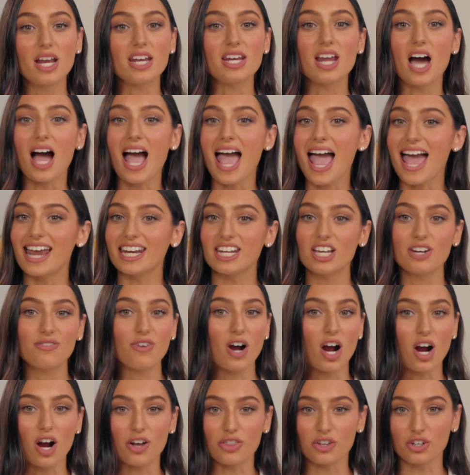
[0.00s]
not any of
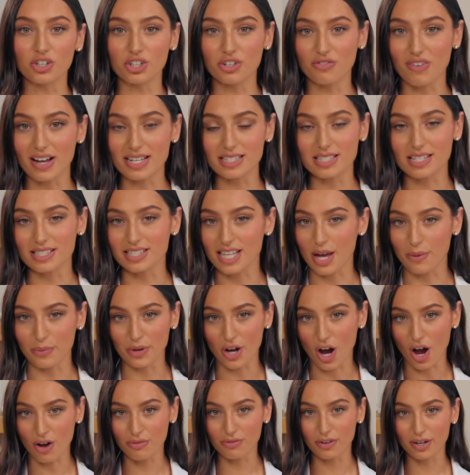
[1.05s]
our other devices that we
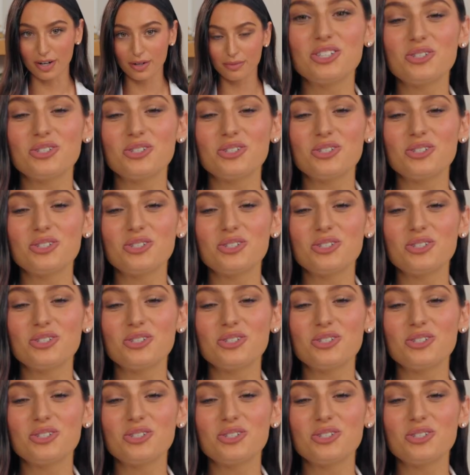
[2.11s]
offer.